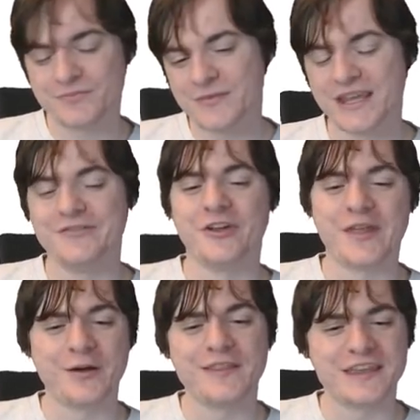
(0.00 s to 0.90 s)
even though they
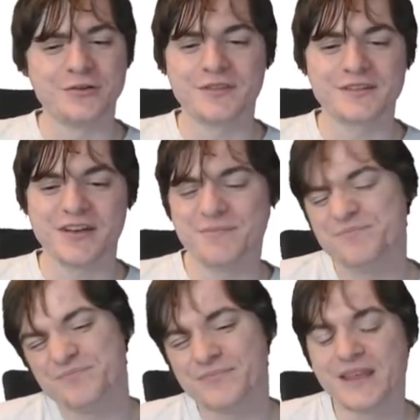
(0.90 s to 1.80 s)
were in the EU at the time.
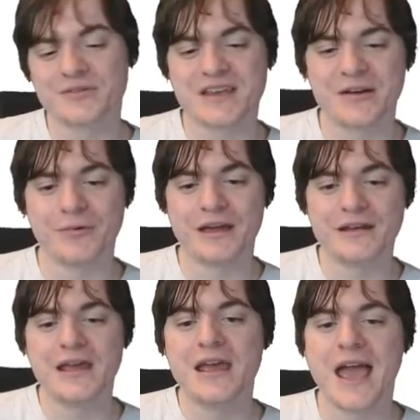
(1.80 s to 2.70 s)
It was kind of weird.
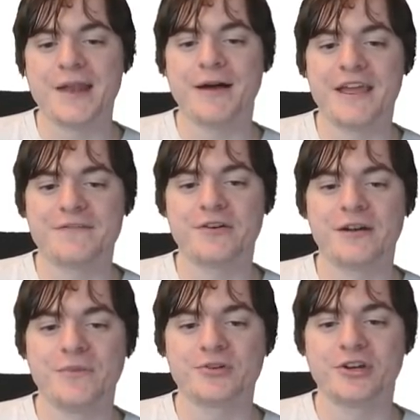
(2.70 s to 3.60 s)
Anyway, if you're in
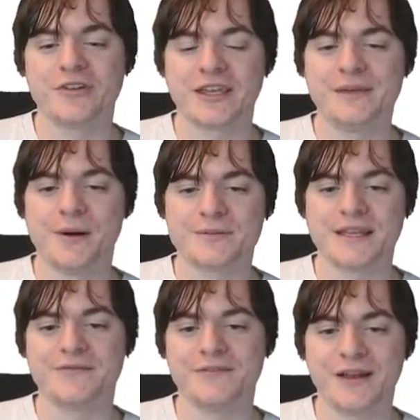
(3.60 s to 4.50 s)
Moldova, keep up to date
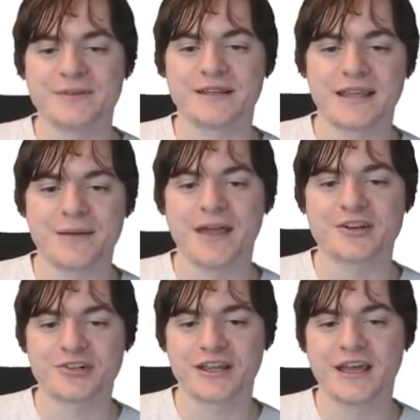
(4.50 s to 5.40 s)
with developments and keep
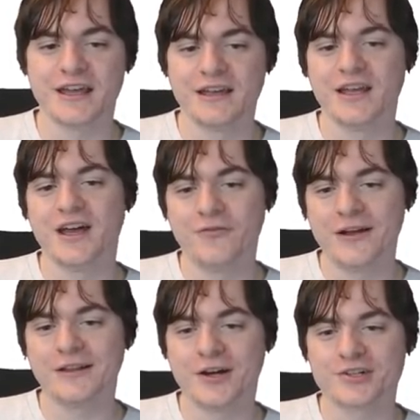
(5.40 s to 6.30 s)
extra care. Avoid
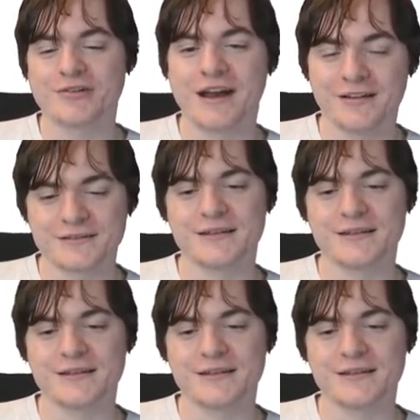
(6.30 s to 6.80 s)
large crowds.